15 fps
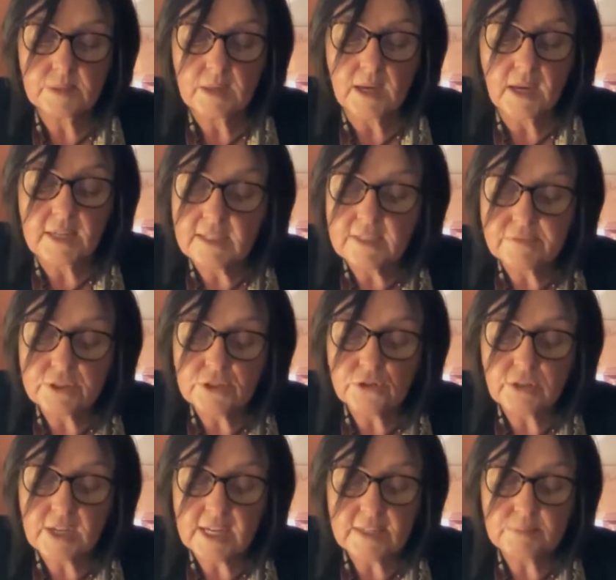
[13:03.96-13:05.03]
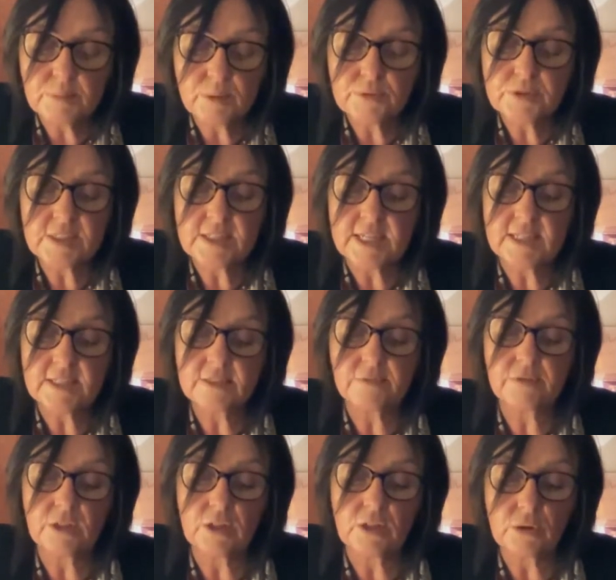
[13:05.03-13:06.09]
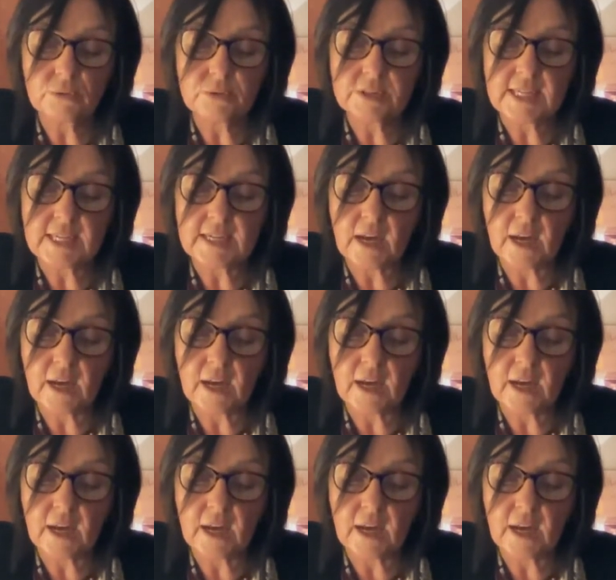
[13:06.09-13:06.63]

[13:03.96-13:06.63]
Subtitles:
I live in dread most days of the low set